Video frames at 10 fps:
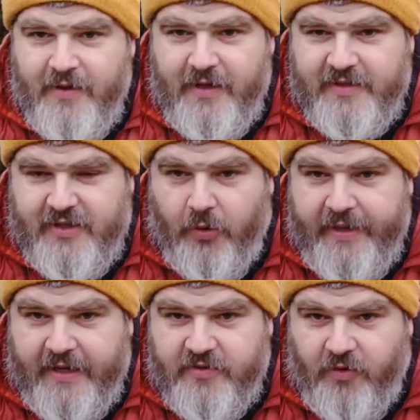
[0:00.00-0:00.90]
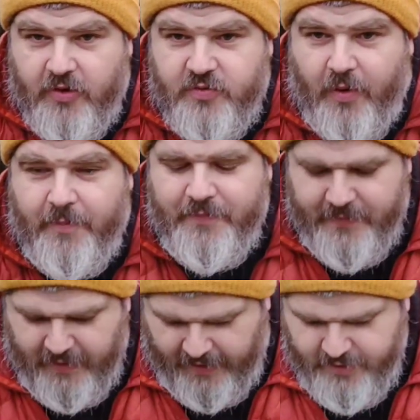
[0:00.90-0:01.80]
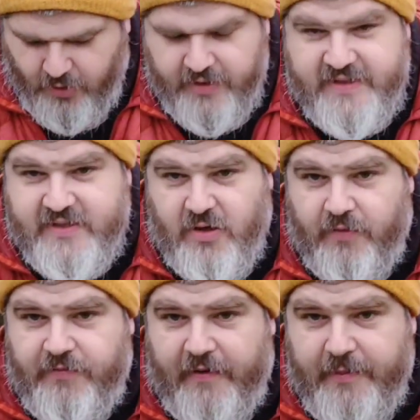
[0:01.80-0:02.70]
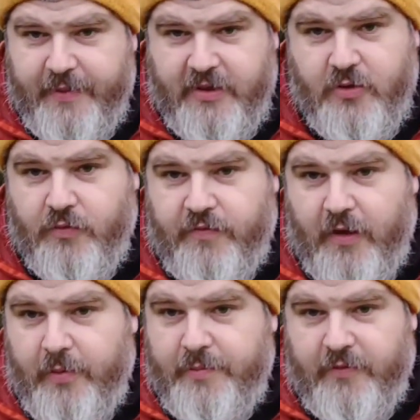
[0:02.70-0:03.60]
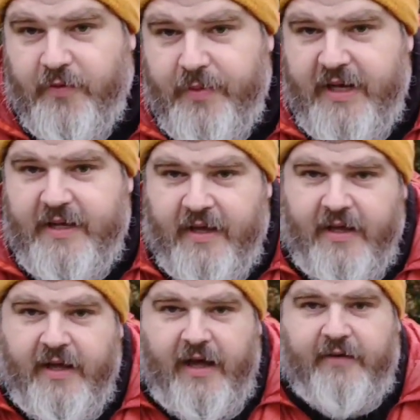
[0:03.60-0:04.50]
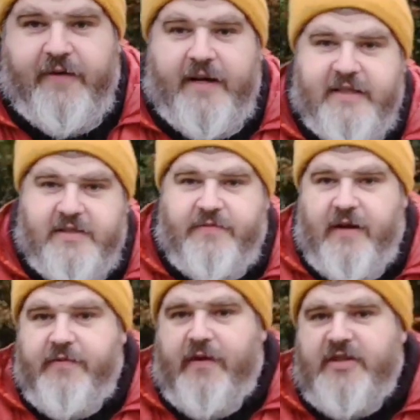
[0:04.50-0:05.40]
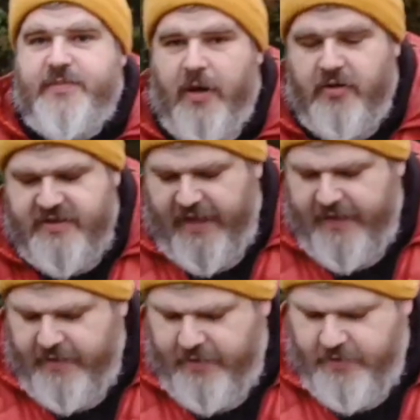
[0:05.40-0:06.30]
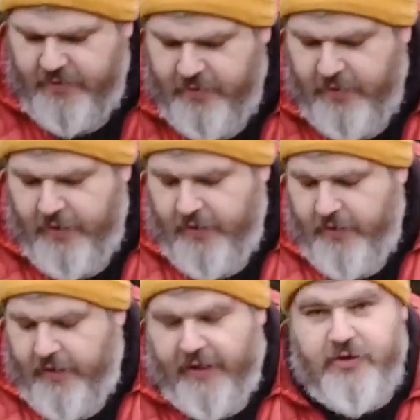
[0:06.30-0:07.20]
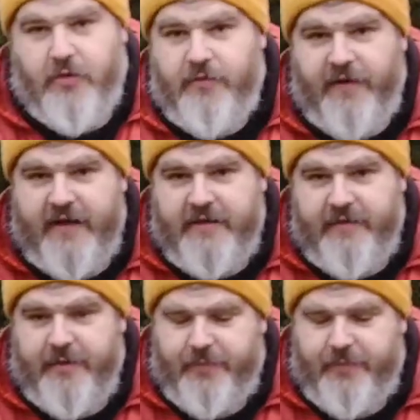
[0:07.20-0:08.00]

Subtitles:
it's the OEX Phoxx1. I know this has got a very big cult following, but for me, I find it's a very, very small tent. I don't find it very